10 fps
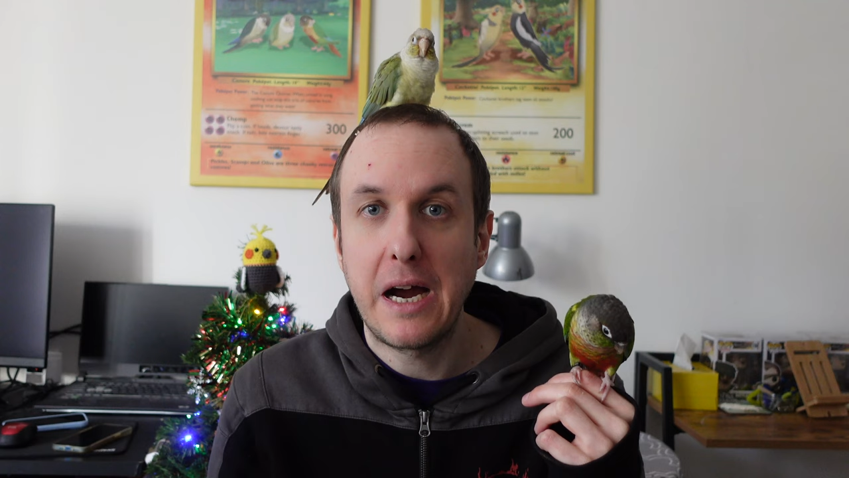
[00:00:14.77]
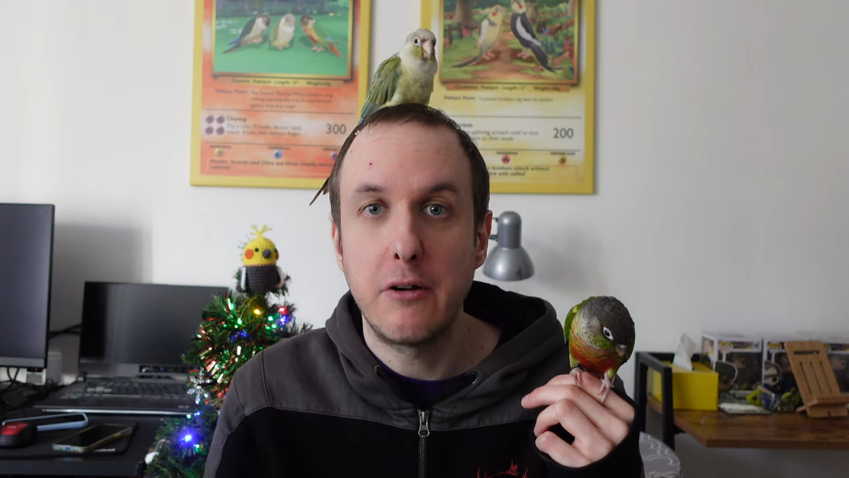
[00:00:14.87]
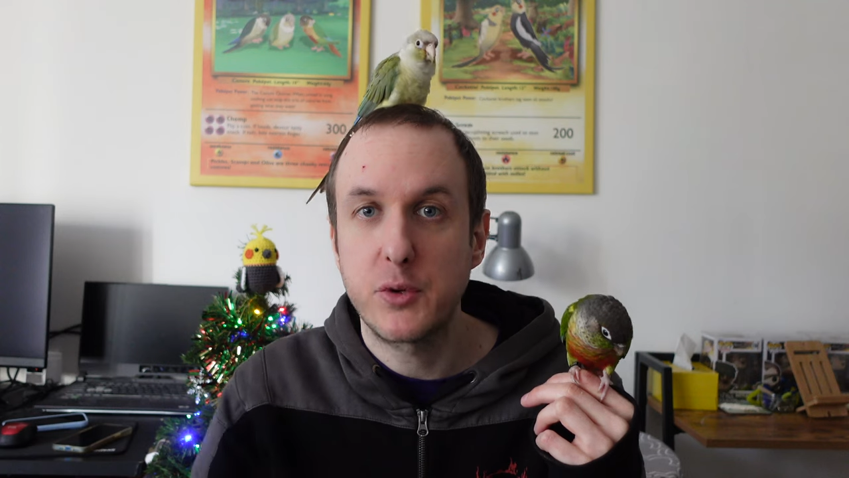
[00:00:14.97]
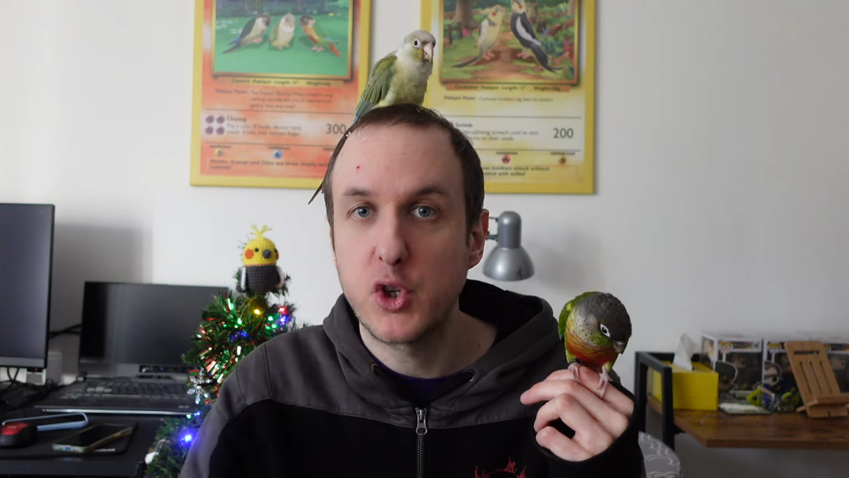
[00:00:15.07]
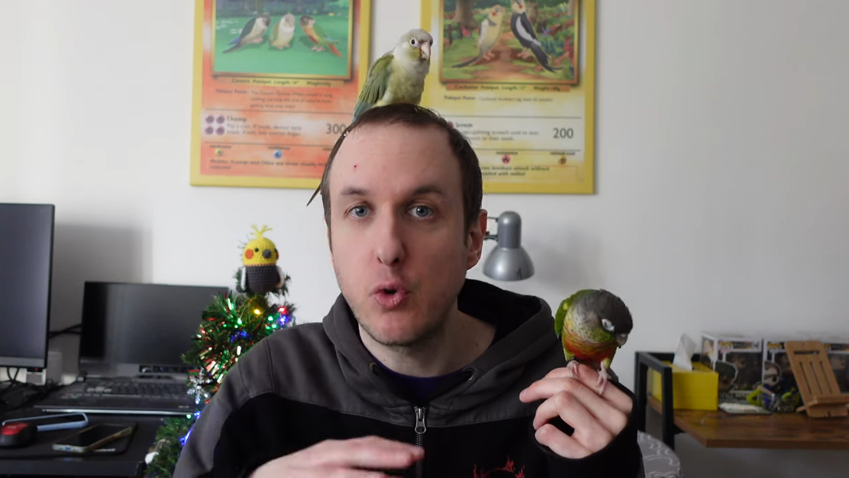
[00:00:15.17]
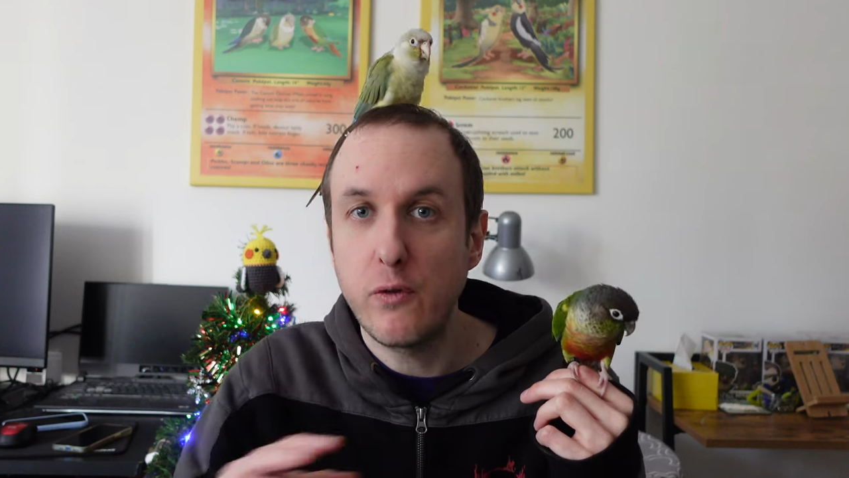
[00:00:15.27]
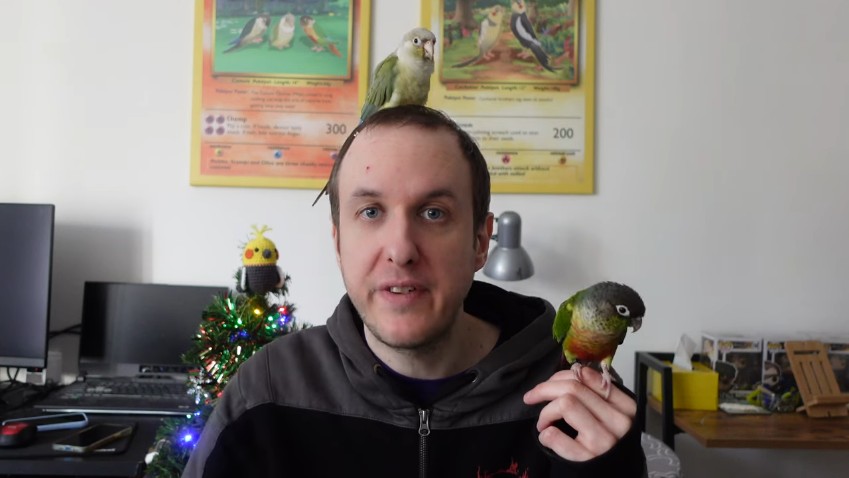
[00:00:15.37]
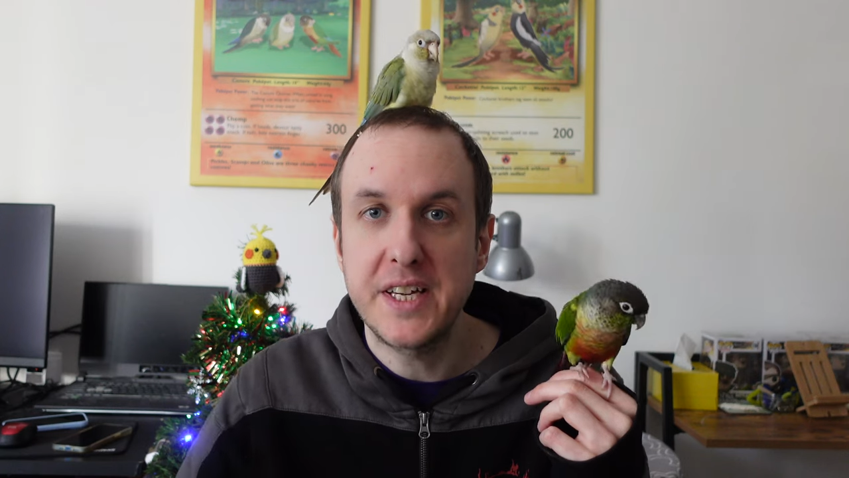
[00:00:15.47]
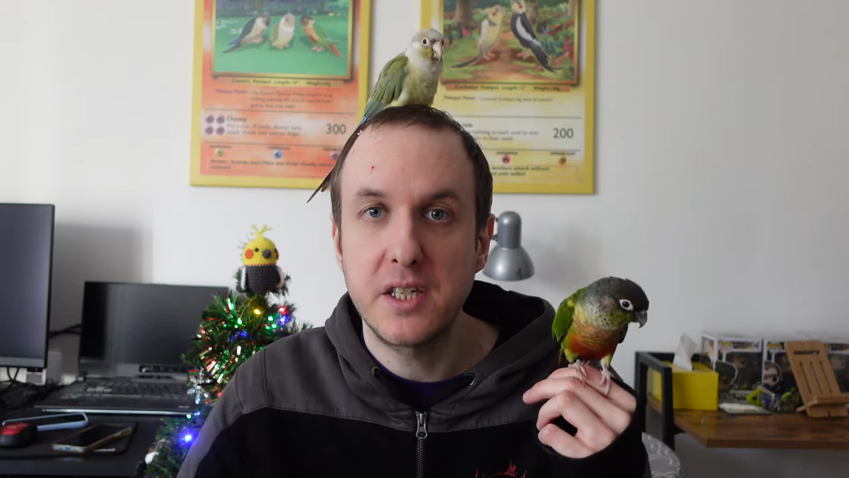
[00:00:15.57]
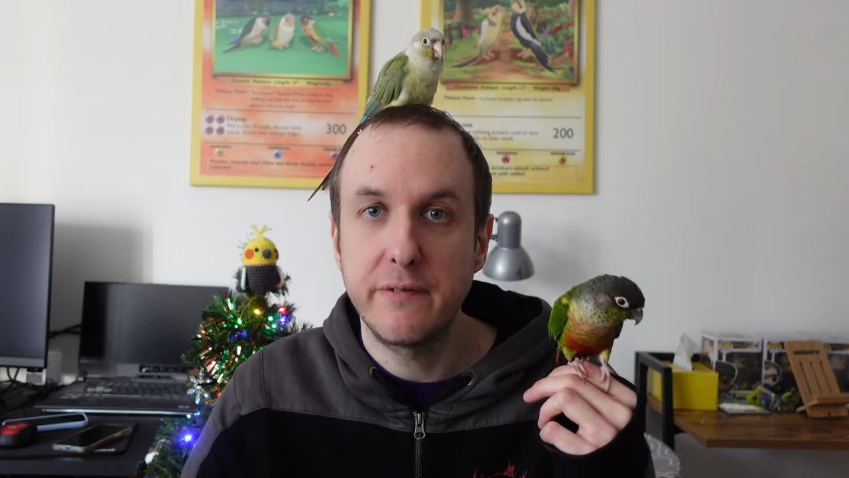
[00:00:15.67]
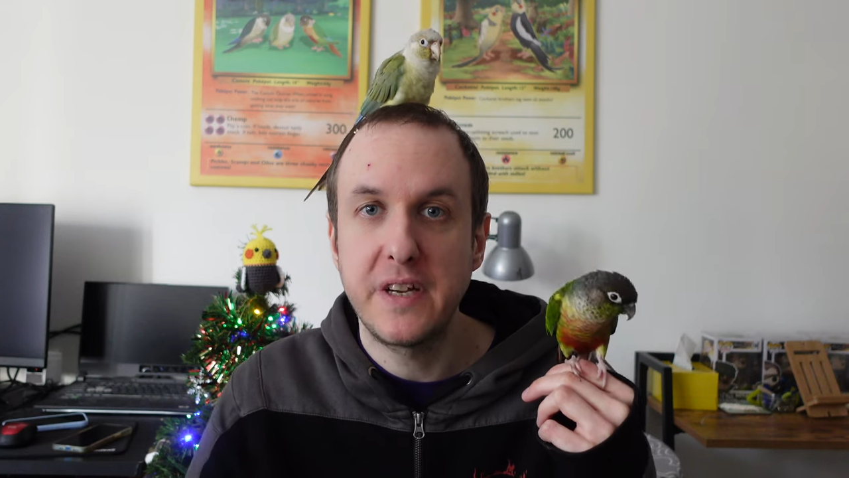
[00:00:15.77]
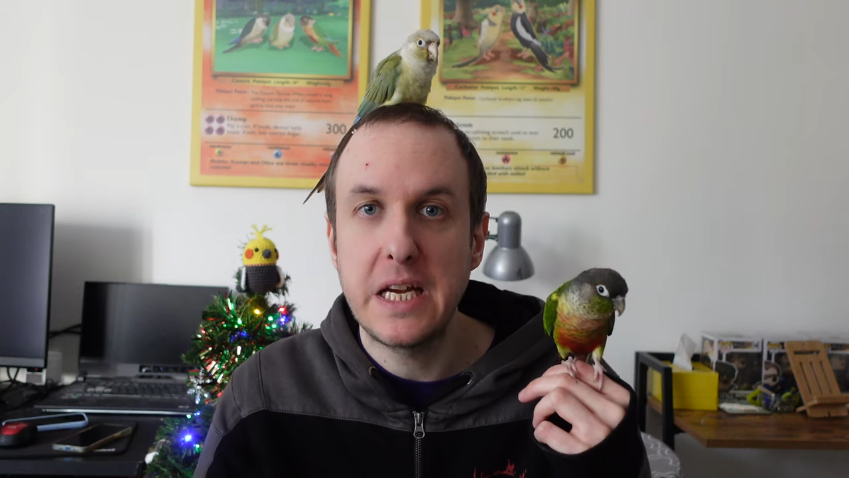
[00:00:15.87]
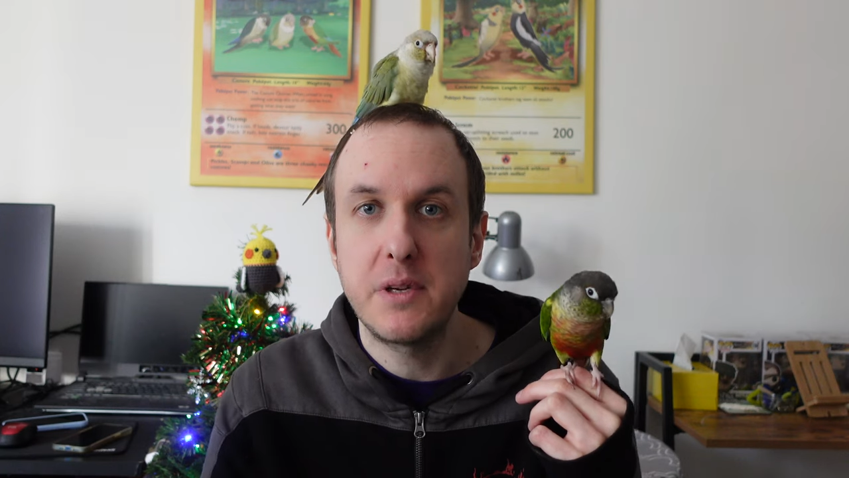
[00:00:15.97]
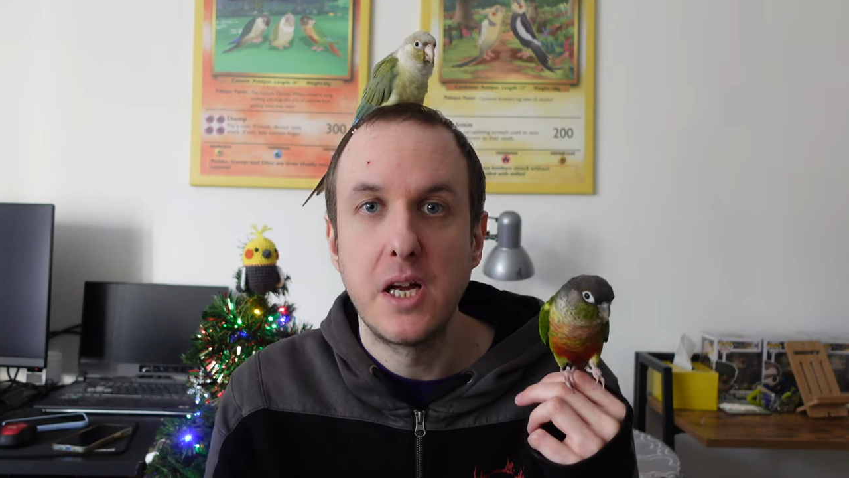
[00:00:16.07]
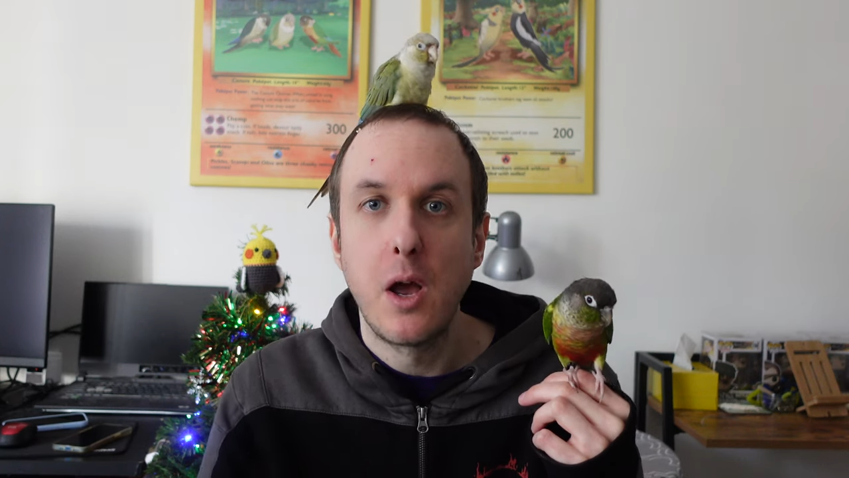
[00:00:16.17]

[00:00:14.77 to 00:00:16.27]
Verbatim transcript: Parrots which are all festive themed.